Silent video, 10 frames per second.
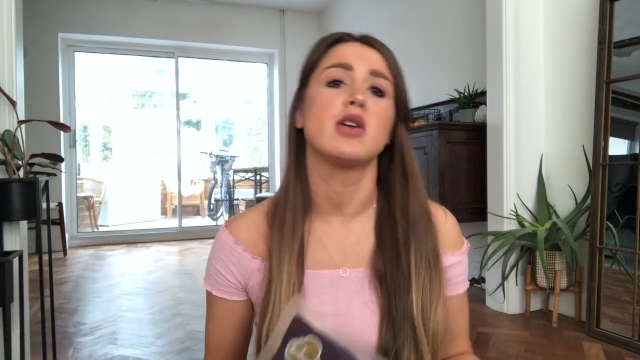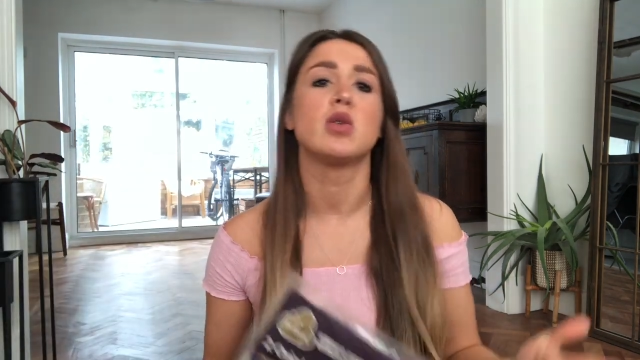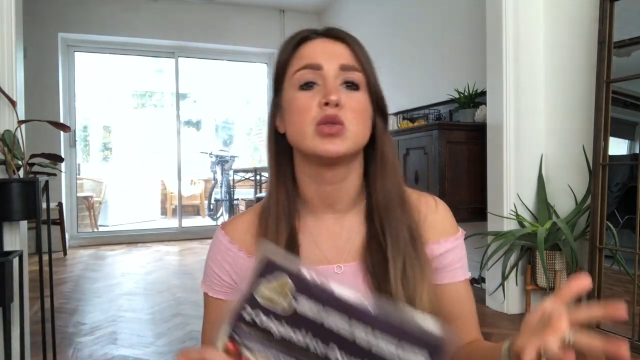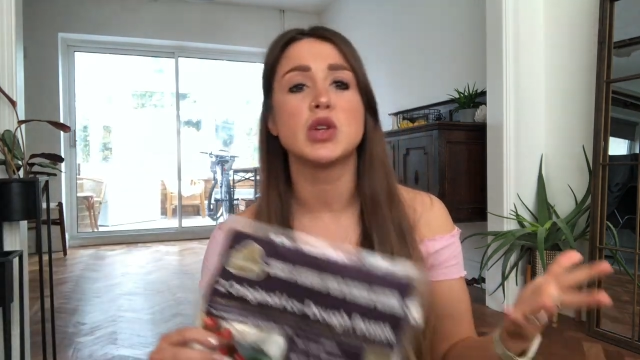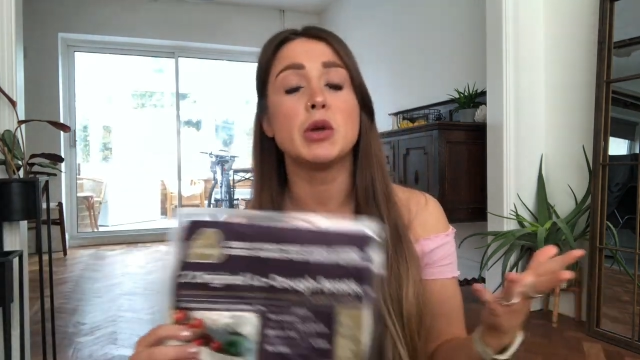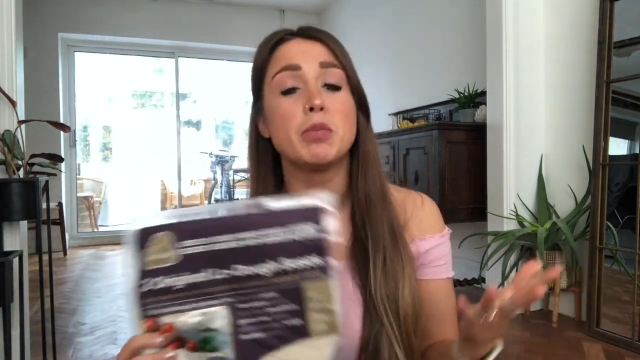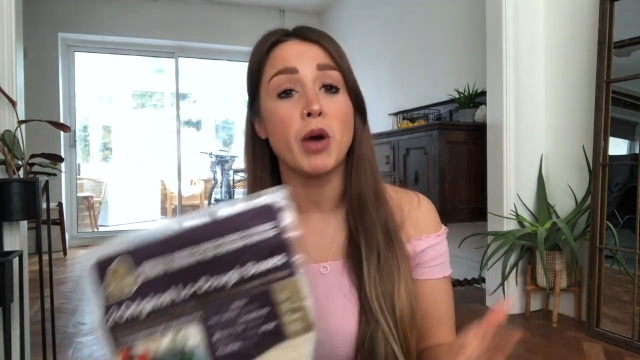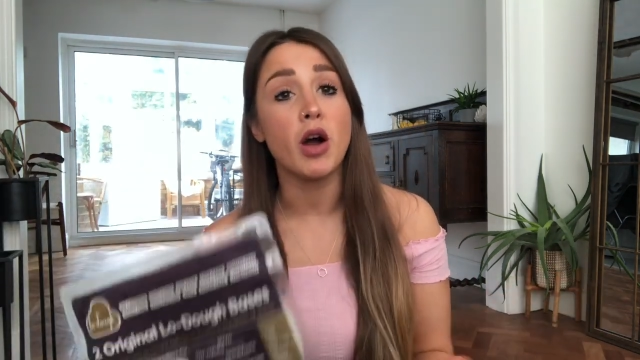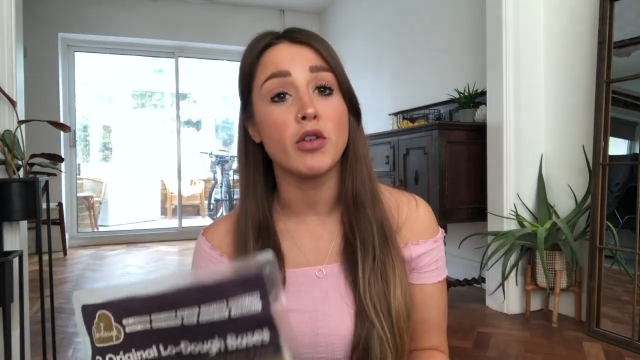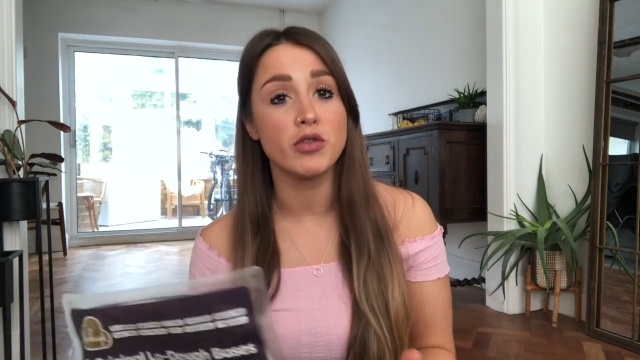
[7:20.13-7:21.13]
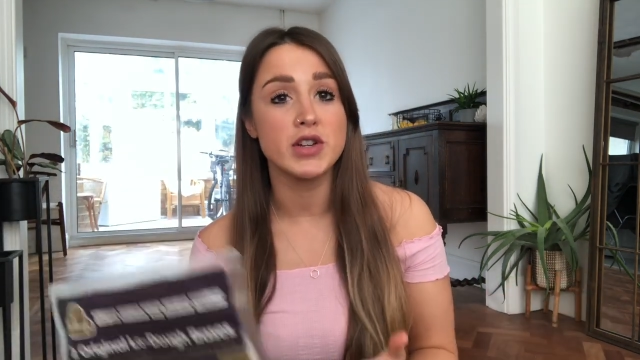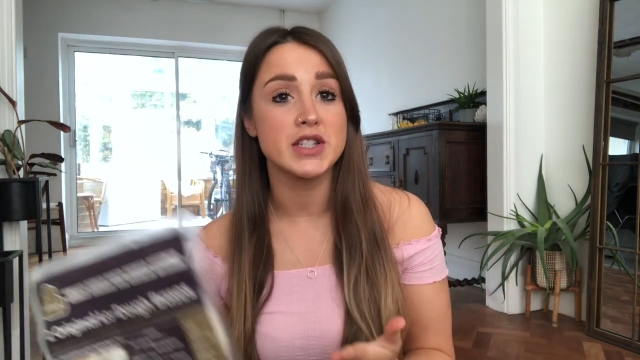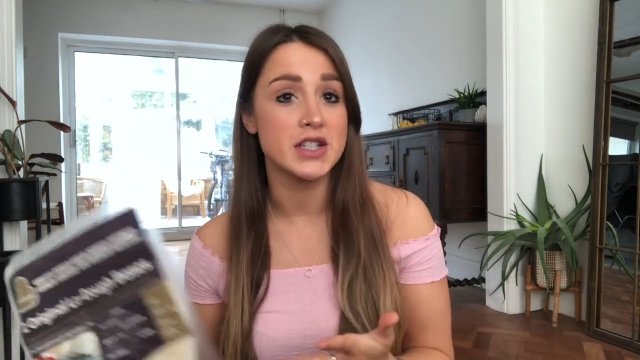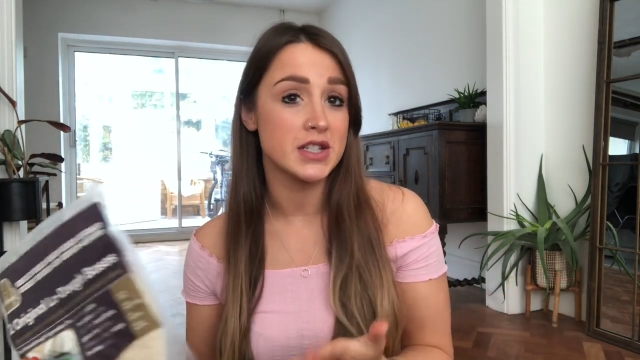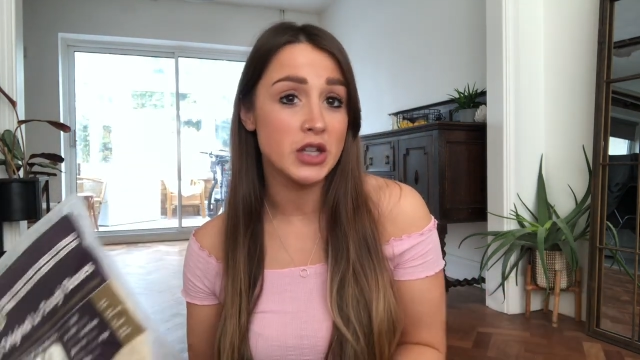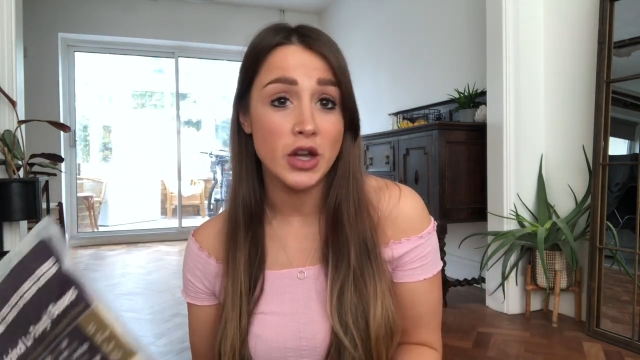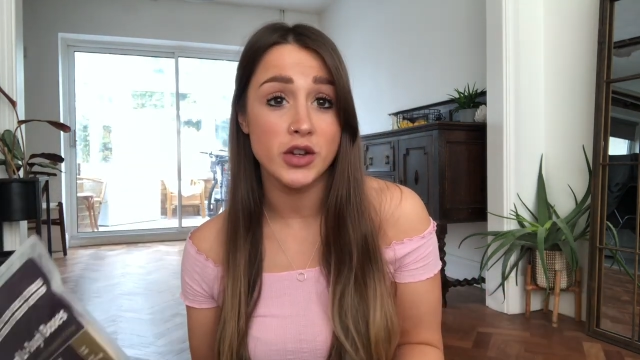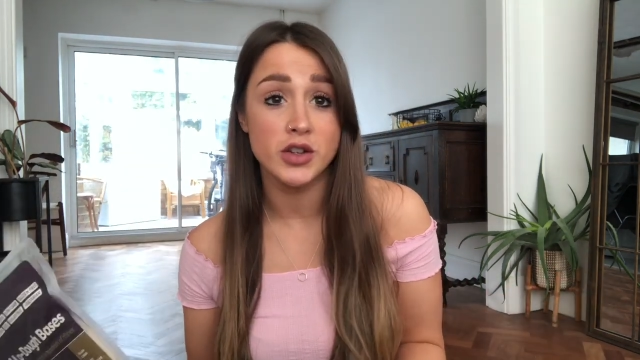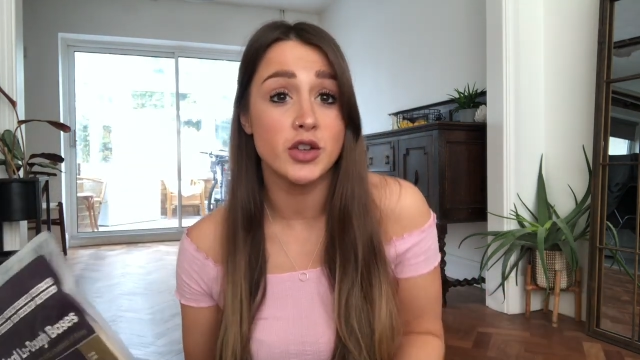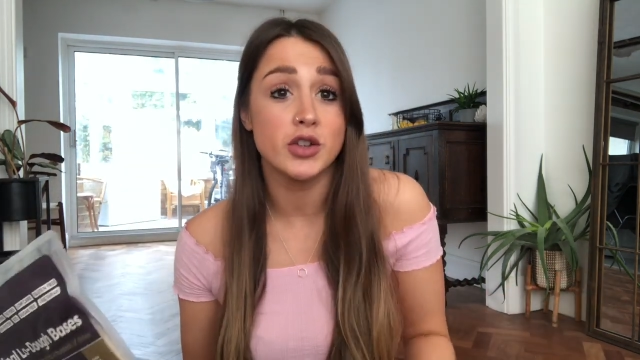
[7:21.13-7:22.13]
also part of the reason it's a
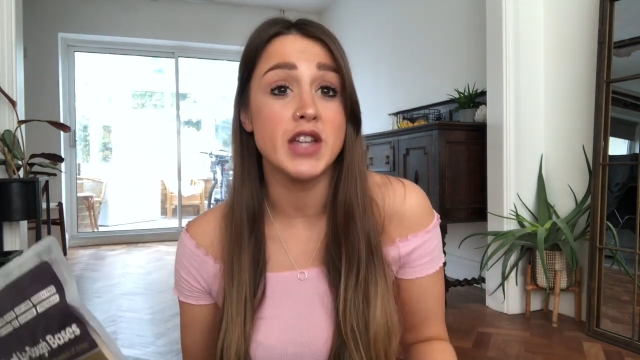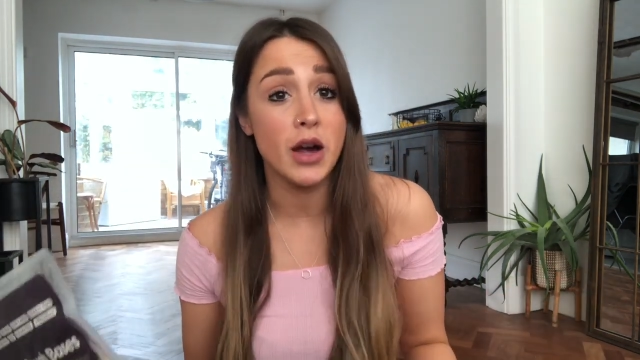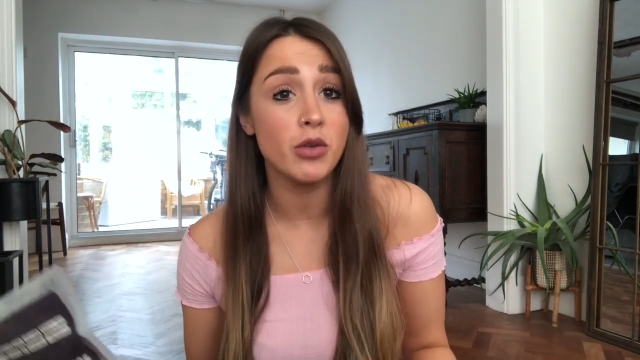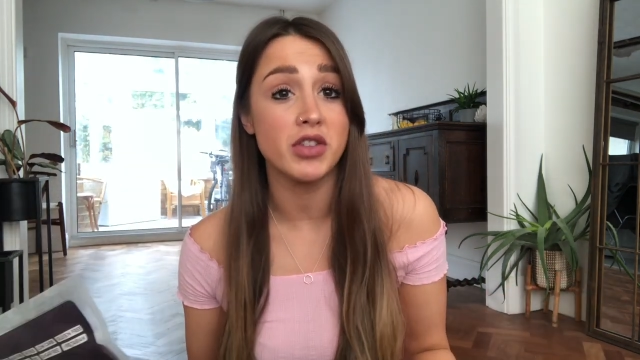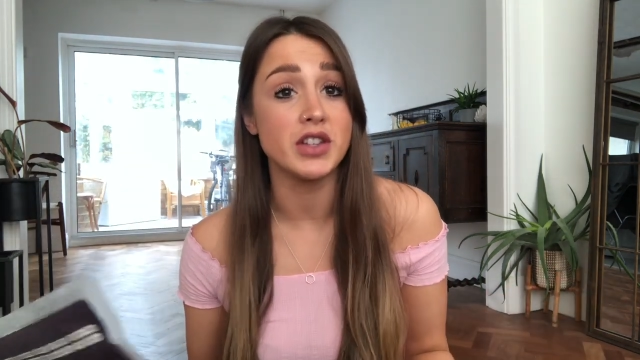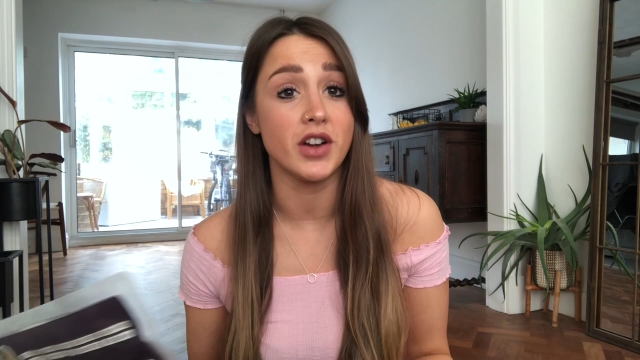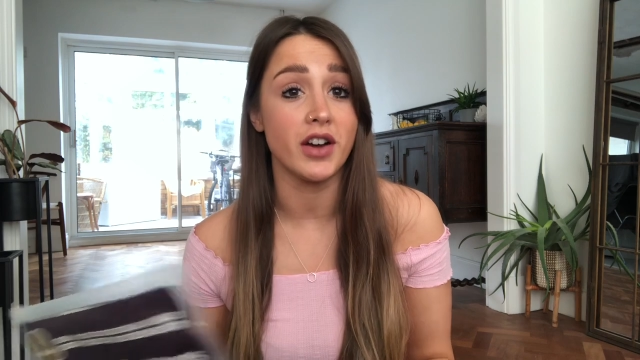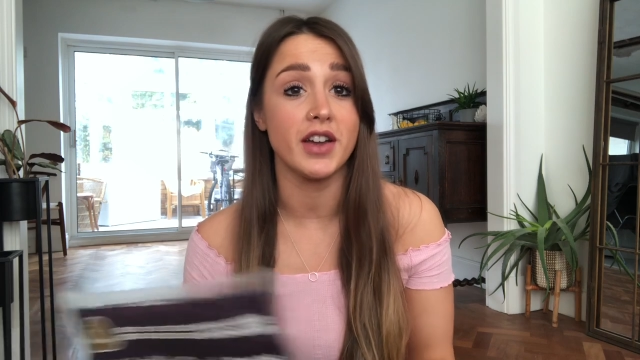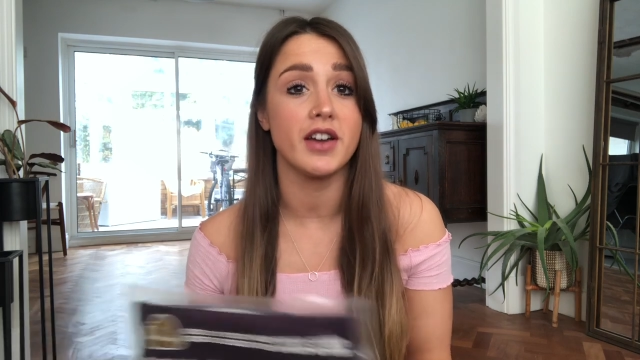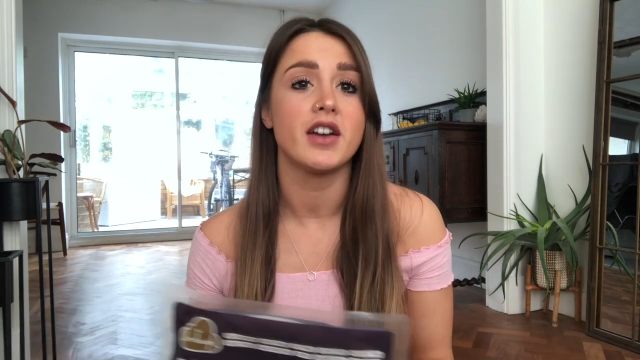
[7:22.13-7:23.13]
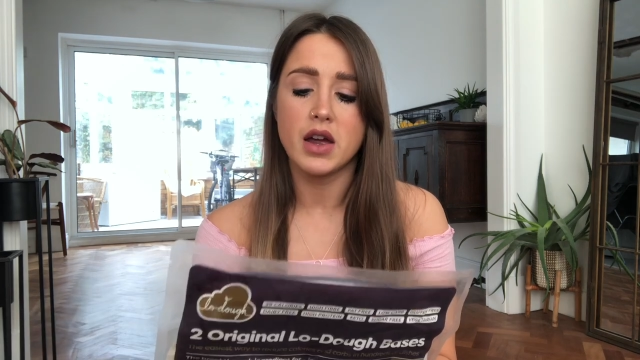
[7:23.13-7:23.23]
good healthy diet.